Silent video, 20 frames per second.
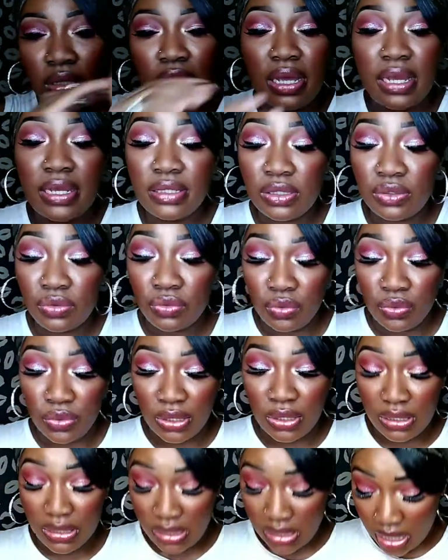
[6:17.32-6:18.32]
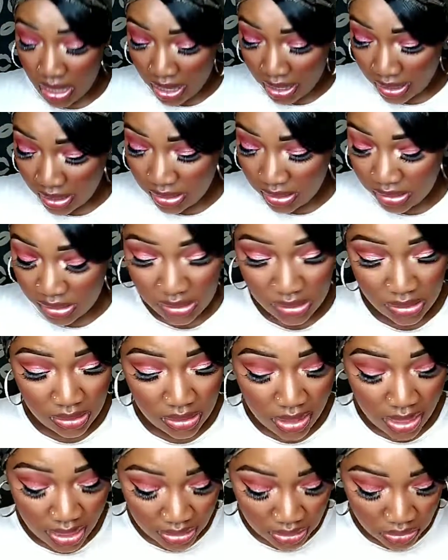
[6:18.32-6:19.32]
That's really nice.
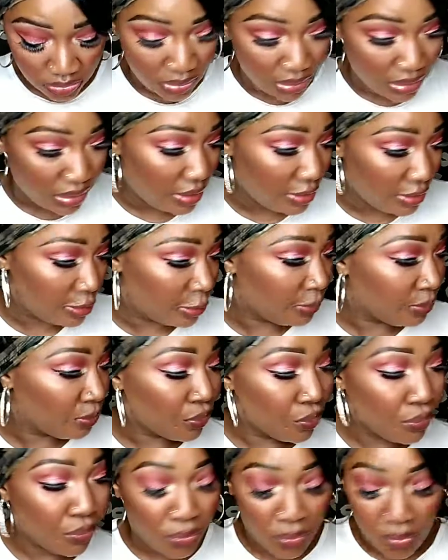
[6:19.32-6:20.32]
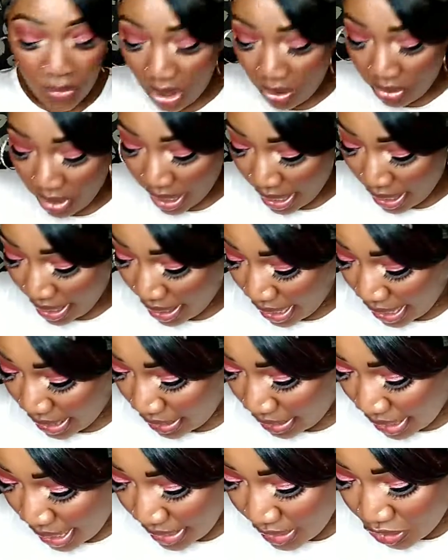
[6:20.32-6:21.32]
That's really nice. Okay,
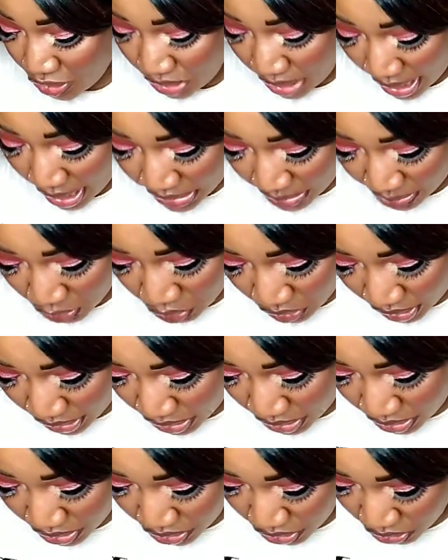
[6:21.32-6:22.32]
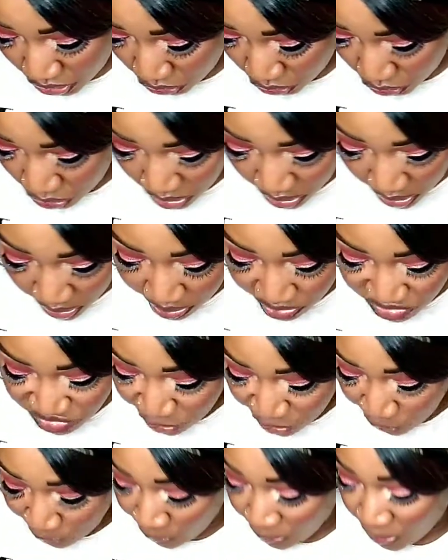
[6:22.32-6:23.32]
and next, you guys, I'm going to do
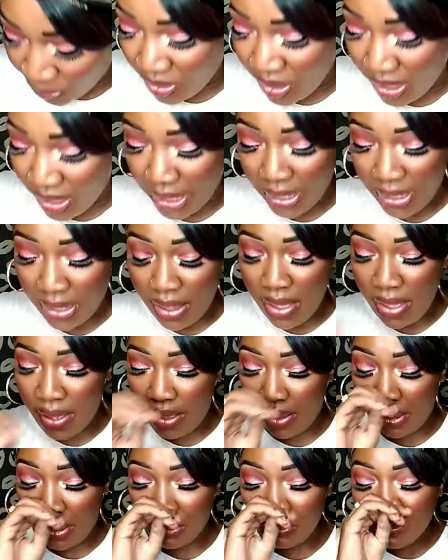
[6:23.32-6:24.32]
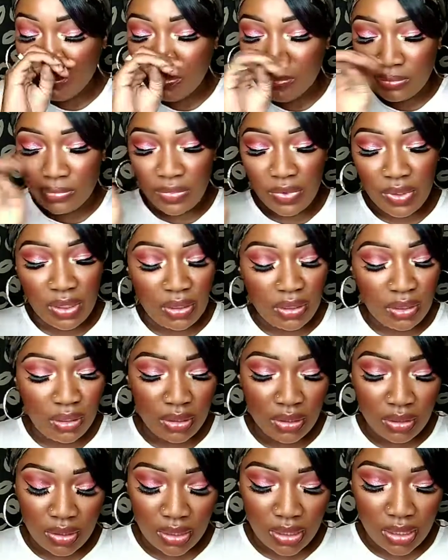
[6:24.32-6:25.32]
the,
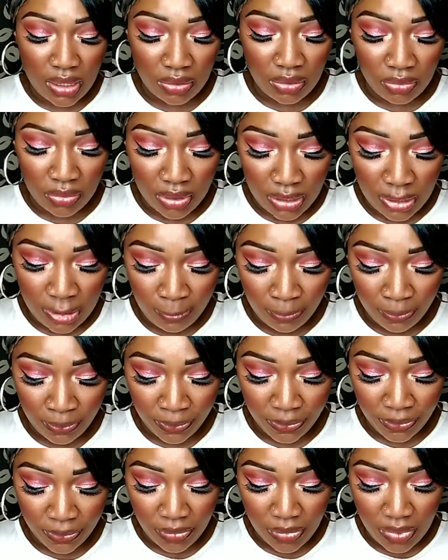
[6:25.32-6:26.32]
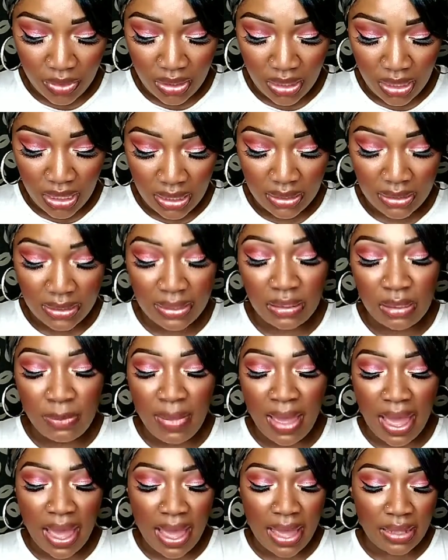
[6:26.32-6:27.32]
oh God, really? The Lily
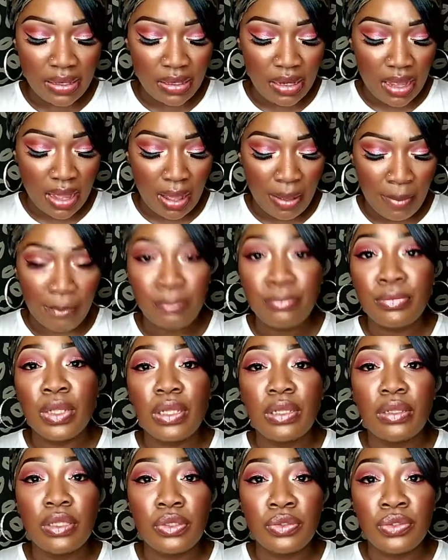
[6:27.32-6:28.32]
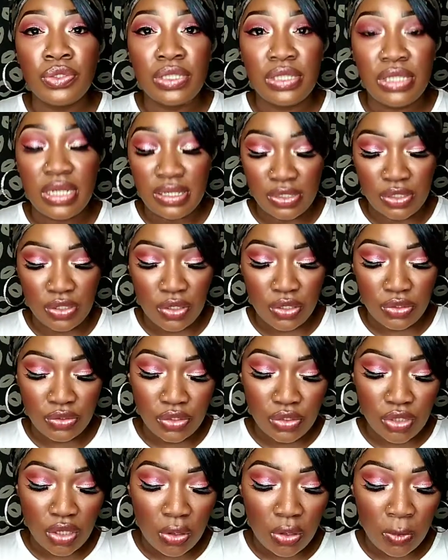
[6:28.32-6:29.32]
Pad Loose Duster.
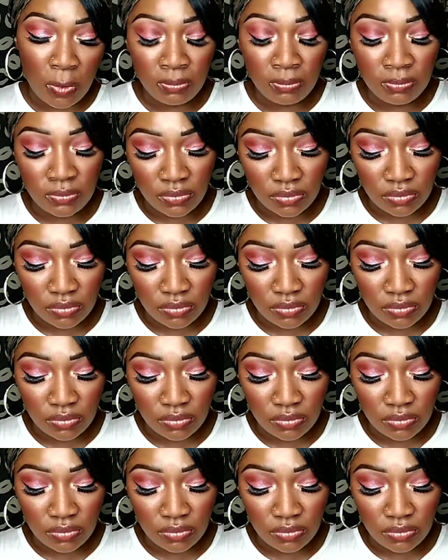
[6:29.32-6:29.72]
So,